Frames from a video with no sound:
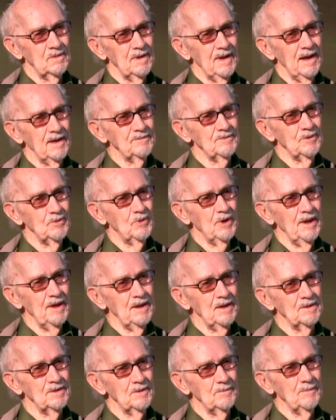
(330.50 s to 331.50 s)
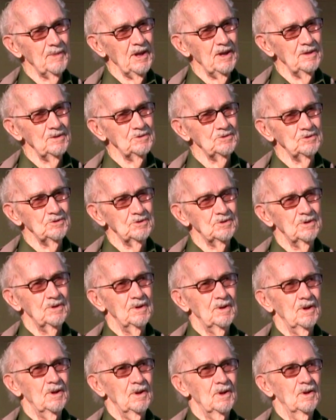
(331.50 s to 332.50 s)
after we hit the beach,
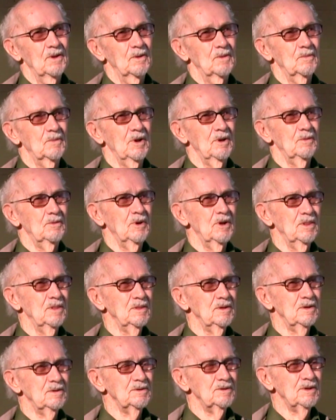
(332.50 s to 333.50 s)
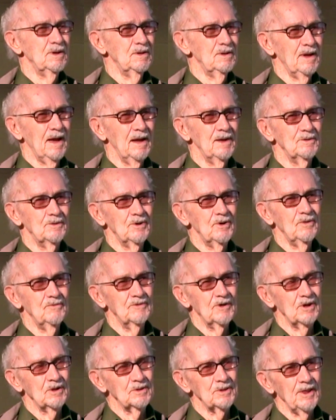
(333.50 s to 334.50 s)
we looked up. I
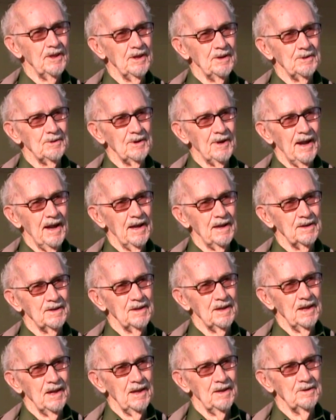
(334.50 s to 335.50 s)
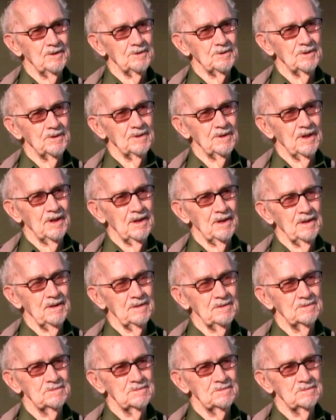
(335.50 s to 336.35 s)
drove a clay track into the